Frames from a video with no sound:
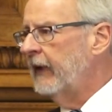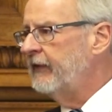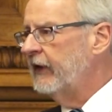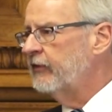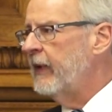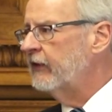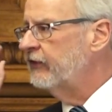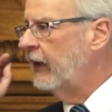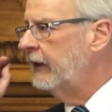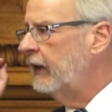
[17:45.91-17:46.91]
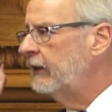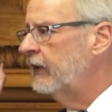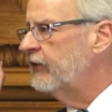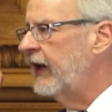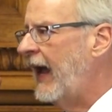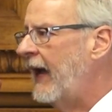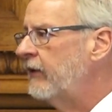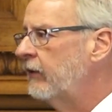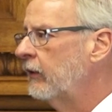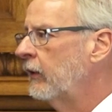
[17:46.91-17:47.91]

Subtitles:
think it's Mount Sinai does an ad,